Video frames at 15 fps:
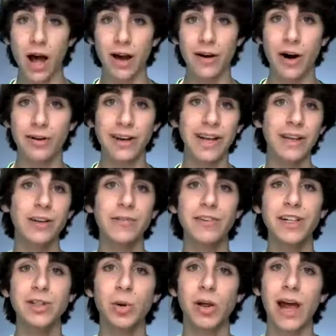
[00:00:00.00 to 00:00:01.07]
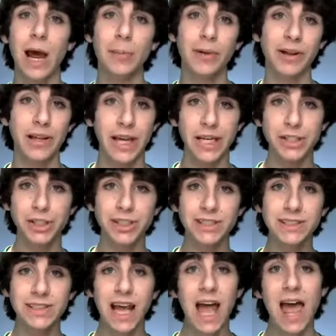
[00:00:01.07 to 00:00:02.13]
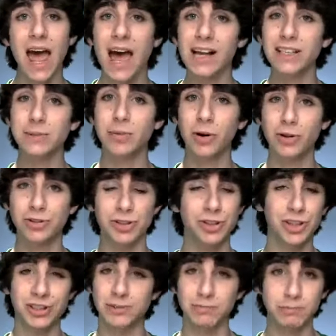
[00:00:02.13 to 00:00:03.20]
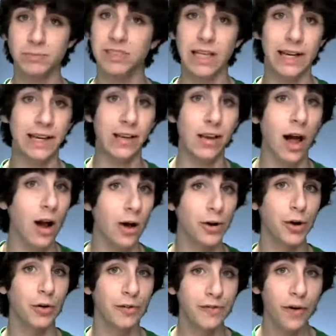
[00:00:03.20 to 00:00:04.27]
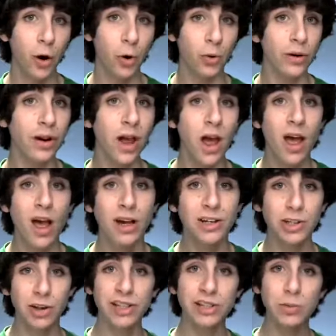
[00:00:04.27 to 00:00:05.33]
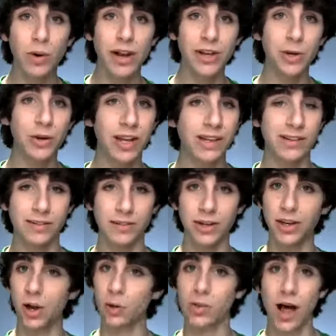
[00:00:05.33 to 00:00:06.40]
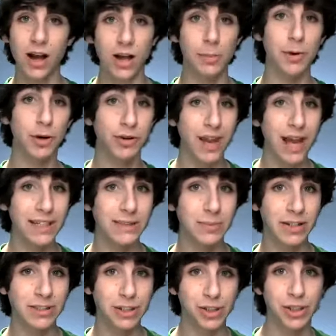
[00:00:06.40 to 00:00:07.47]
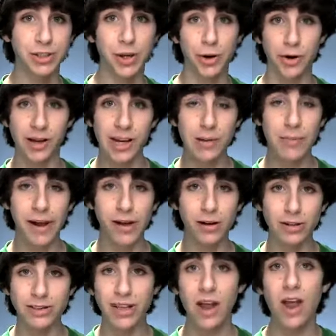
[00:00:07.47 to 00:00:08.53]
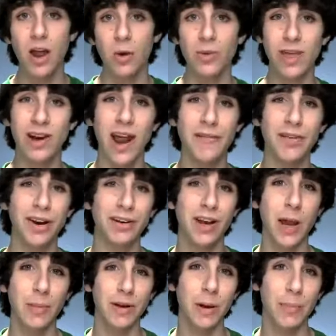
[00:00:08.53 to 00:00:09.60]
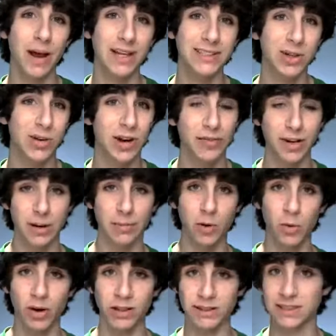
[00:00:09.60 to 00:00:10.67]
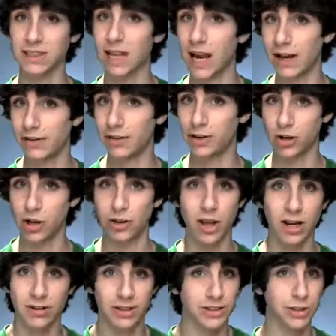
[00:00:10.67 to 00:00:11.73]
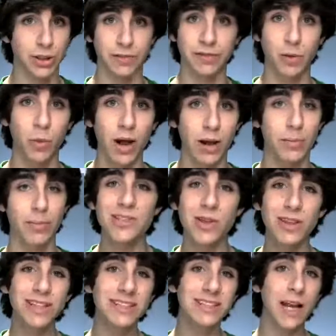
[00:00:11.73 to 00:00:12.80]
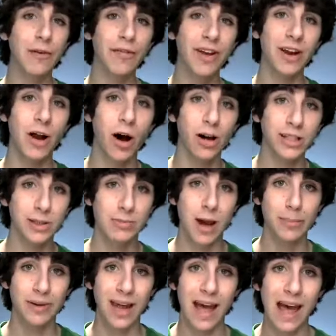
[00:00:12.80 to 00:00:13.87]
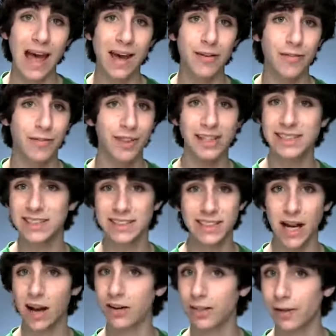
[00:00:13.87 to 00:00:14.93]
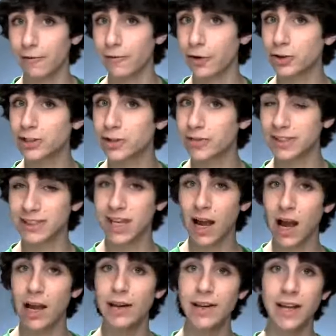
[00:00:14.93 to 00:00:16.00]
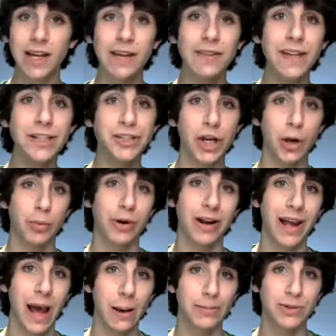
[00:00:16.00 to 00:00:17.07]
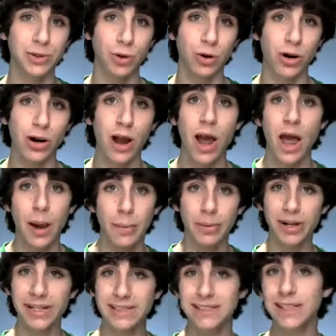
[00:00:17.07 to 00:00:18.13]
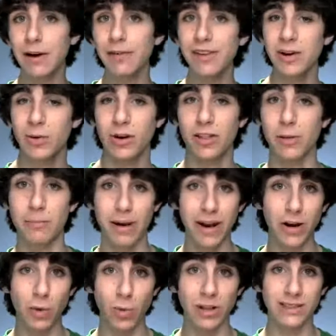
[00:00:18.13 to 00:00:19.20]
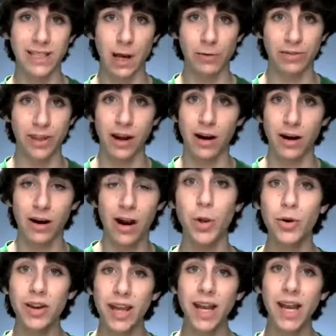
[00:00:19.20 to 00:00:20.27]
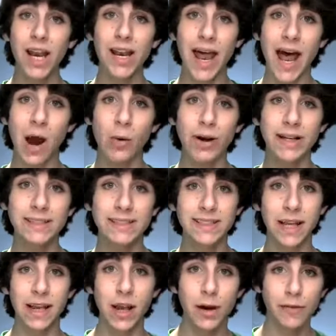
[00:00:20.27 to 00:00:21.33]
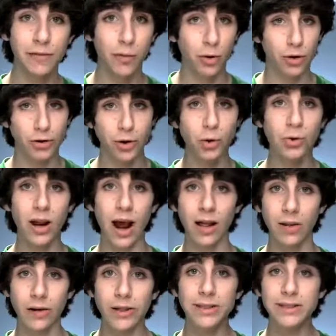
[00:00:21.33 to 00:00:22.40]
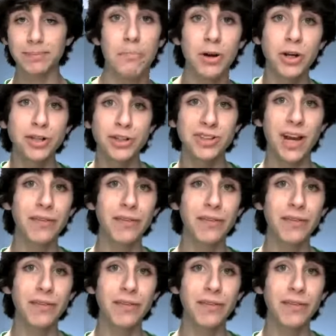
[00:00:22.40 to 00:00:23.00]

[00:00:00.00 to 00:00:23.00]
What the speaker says: lock on individual applications as opposed to just setting a lock on your phone. So this way you can, lock up your text messages or your emails without having to type in a passcode every time you want to slide to unlock to surf the web. So this is definitely an awesome app to have. This is not the first of its kind in the Jailbreak App Store, but it's definitely one of the better ones out there. You can get it now in Cydia for $2, but you should